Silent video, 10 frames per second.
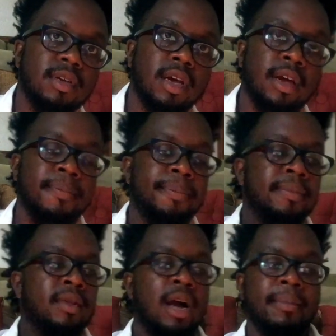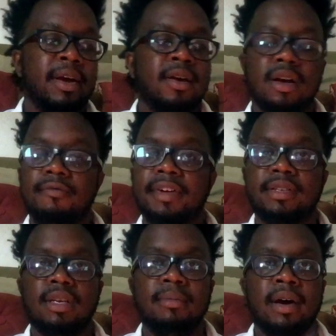Okay? I'm not here to
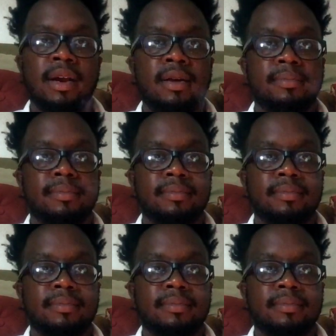convince anybody.